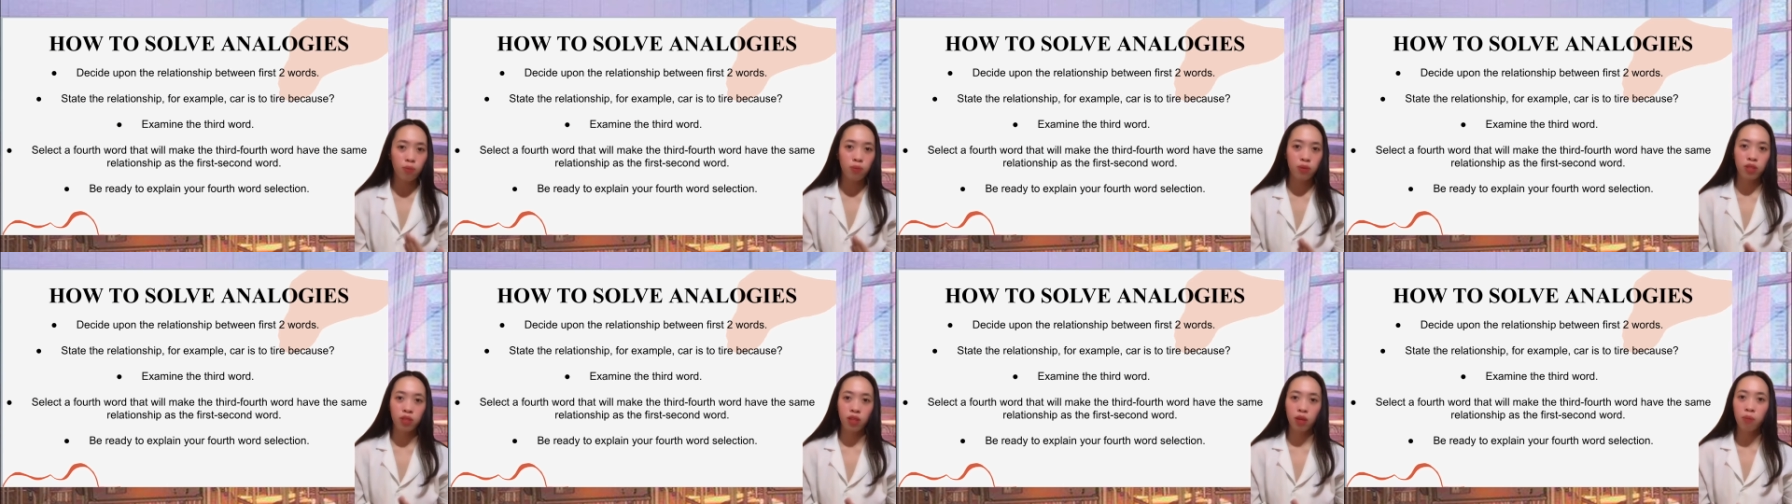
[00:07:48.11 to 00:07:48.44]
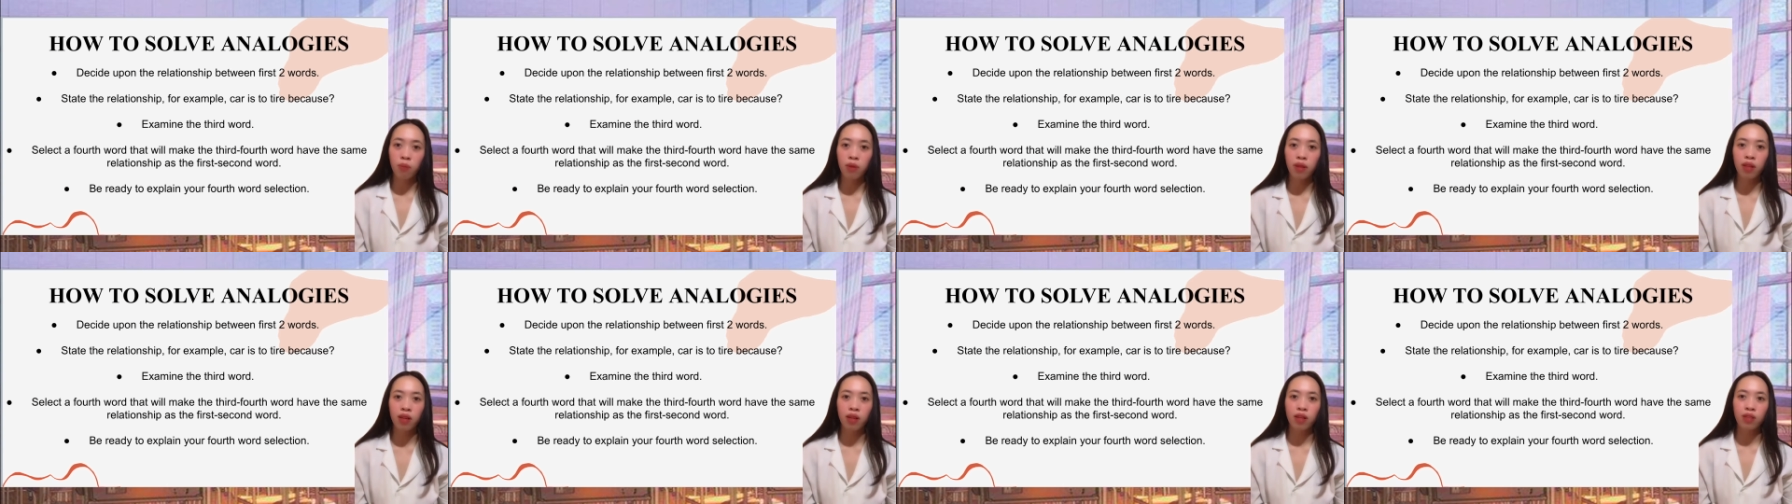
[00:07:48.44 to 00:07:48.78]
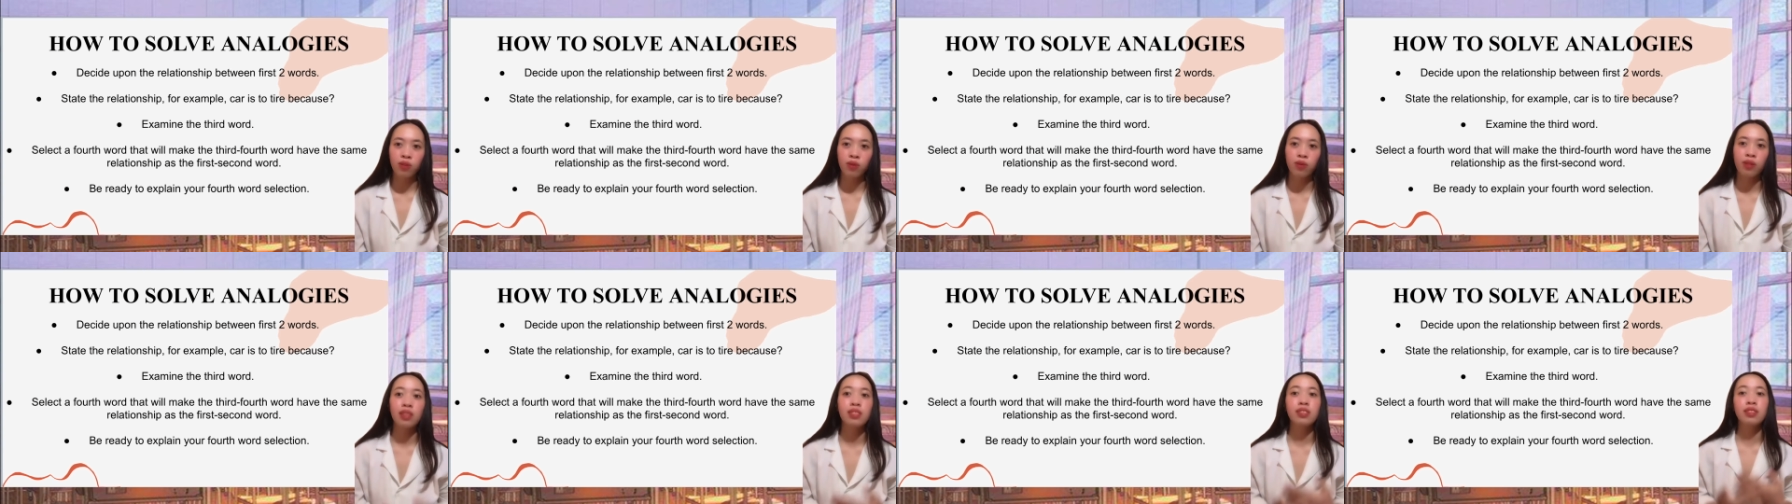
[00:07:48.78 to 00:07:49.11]
similar
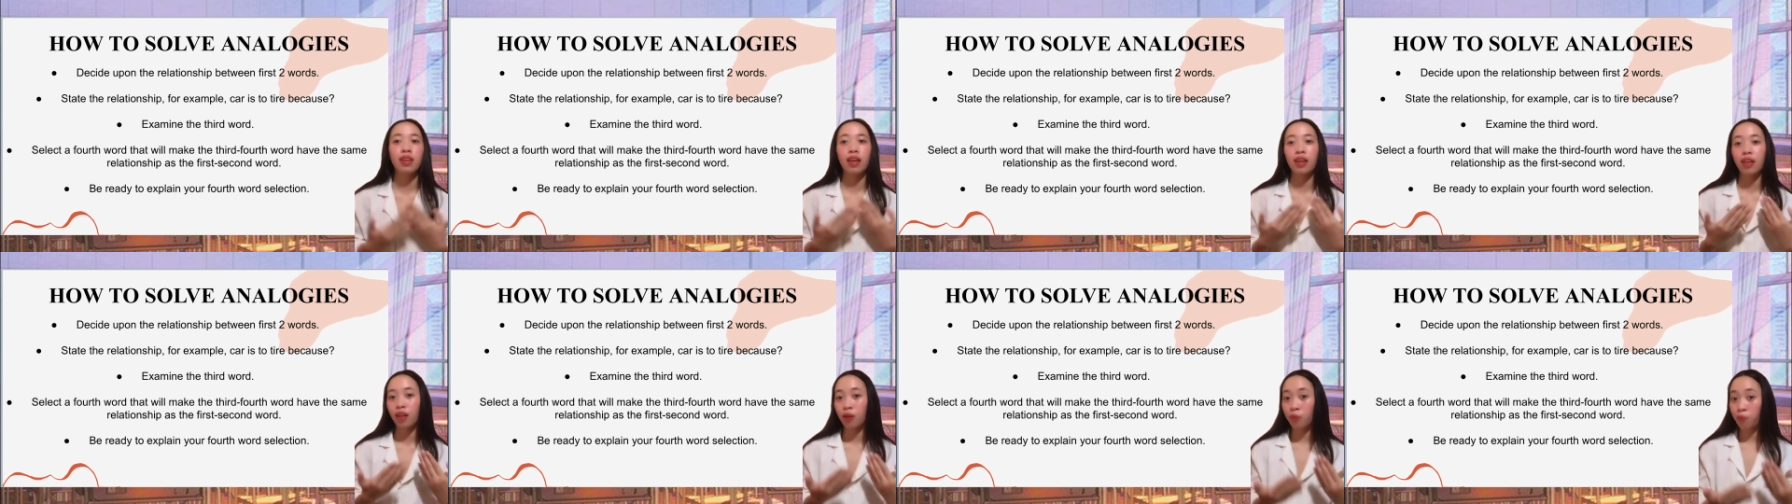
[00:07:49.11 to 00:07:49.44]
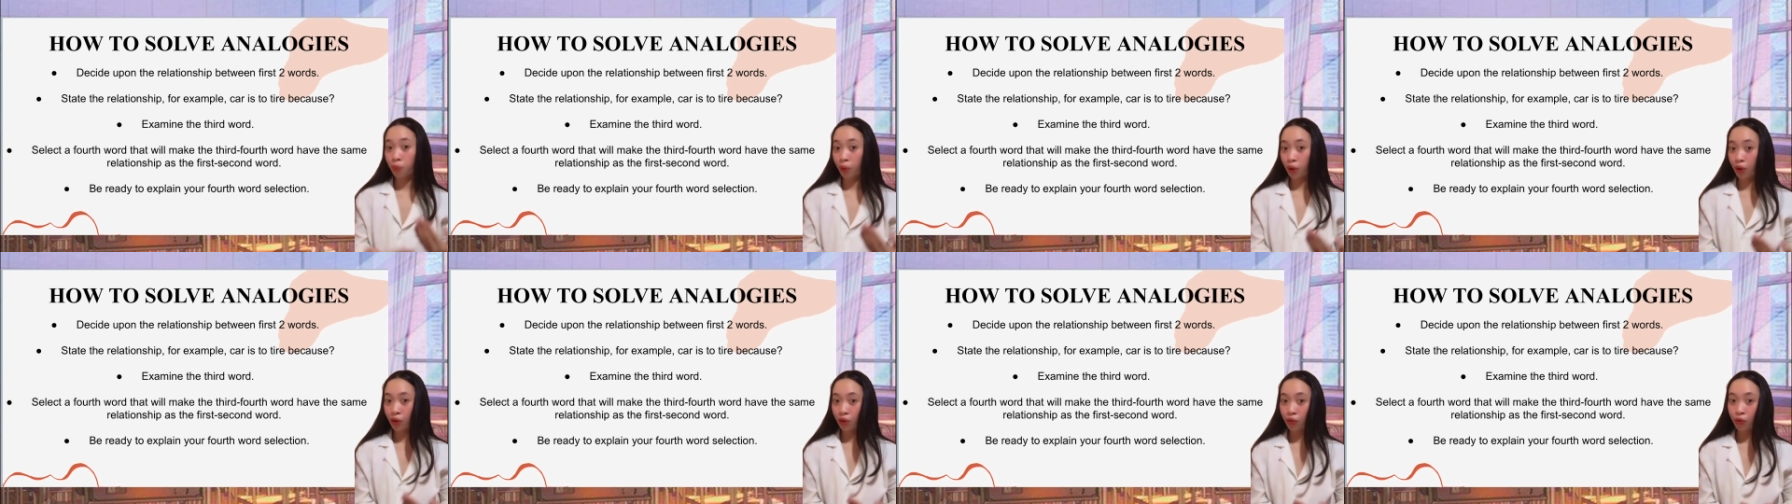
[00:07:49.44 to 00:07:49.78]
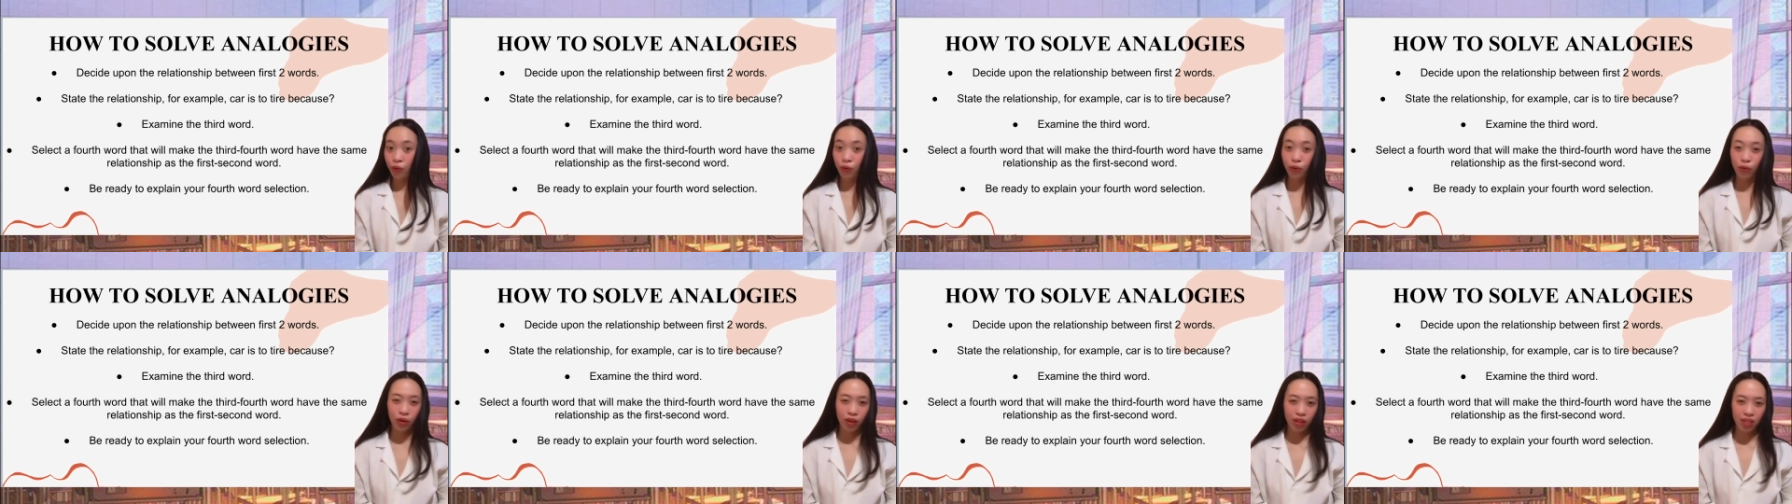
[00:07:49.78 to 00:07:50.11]
to the second pair of
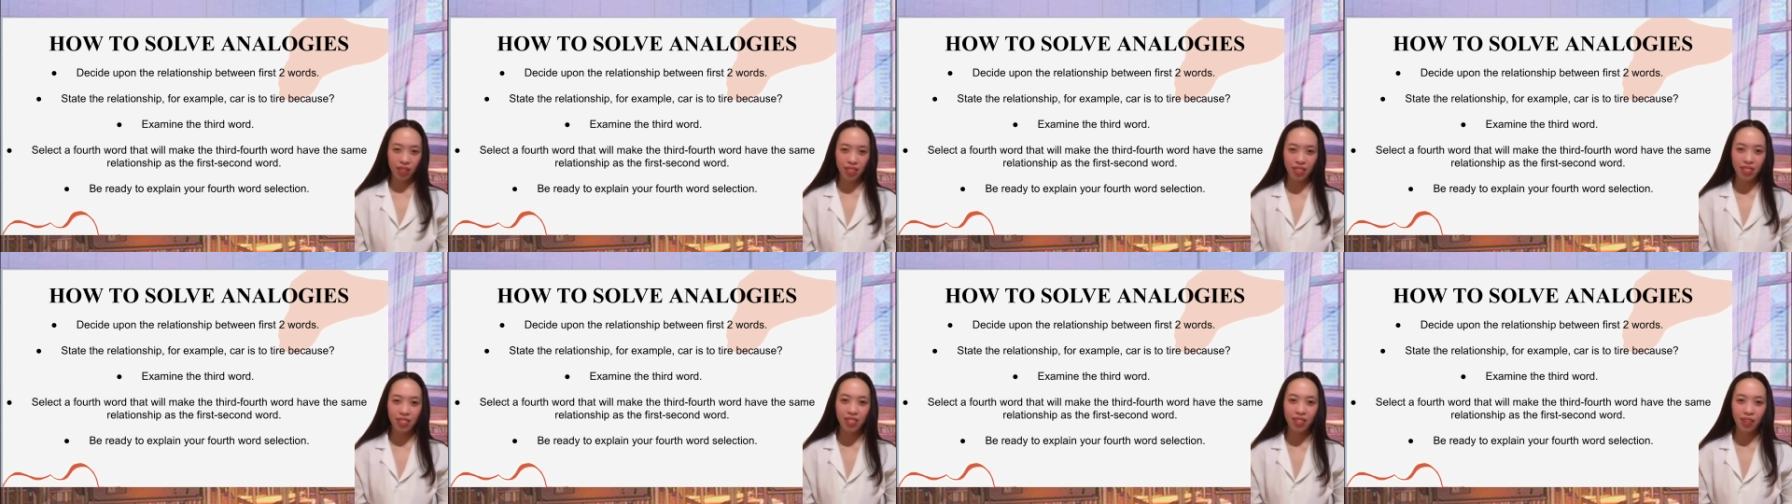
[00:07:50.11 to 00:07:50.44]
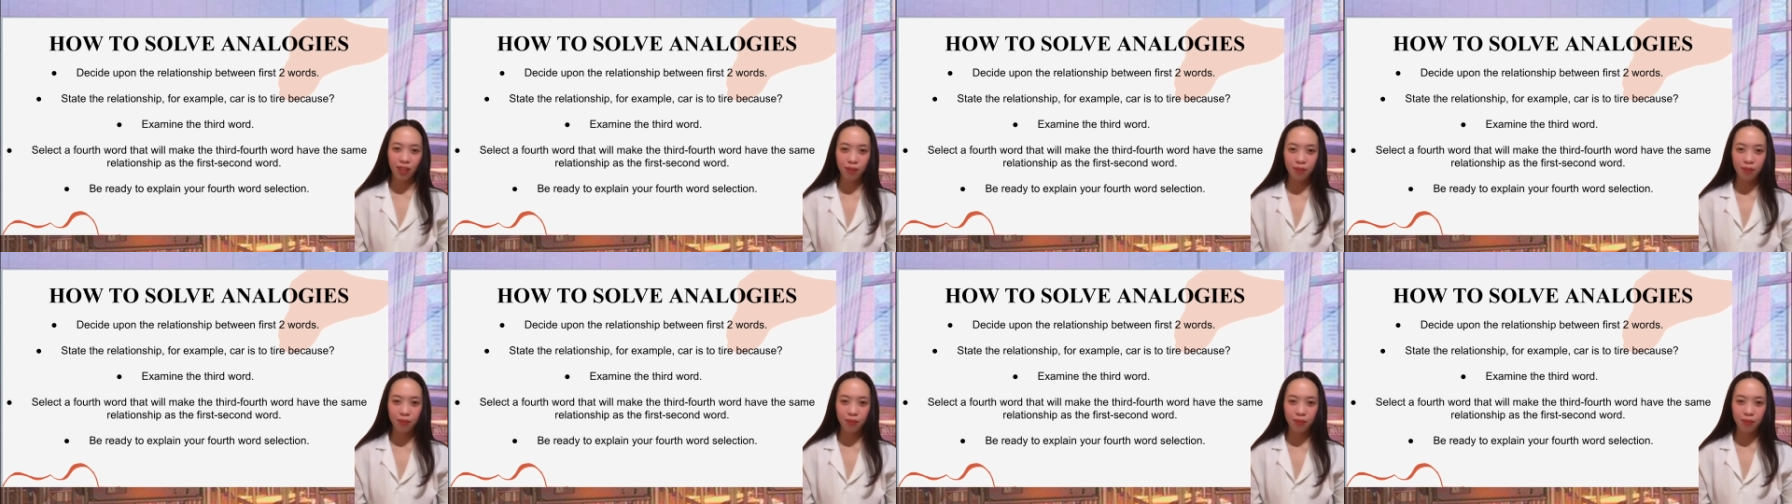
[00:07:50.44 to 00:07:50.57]
words.